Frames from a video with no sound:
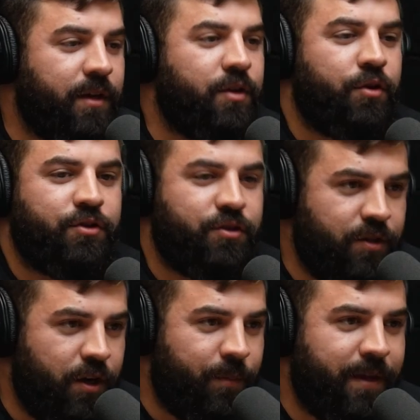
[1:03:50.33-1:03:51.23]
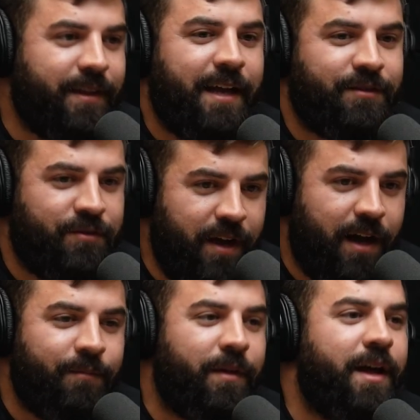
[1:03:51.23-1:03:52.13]
me, you're stupid, that's
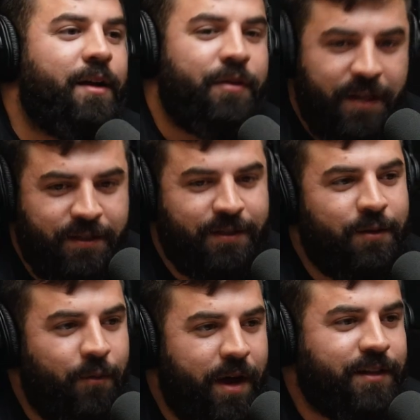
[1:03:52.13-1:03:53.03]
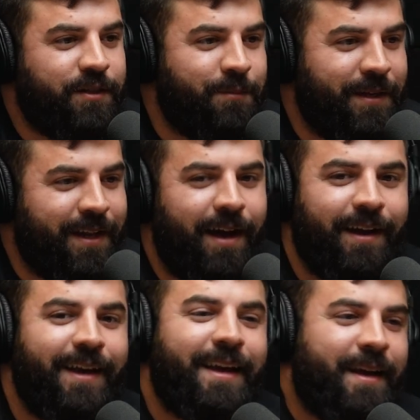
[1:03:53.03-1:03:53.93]
dumb, this is the way it should be done.
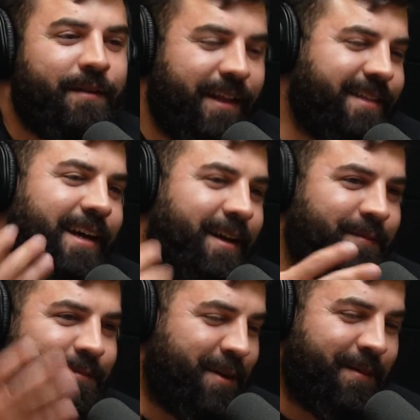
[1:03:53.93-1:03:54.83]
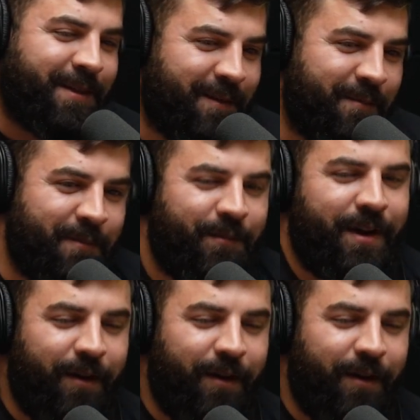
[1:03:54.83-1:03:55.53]
So that's how I told myself in my brain.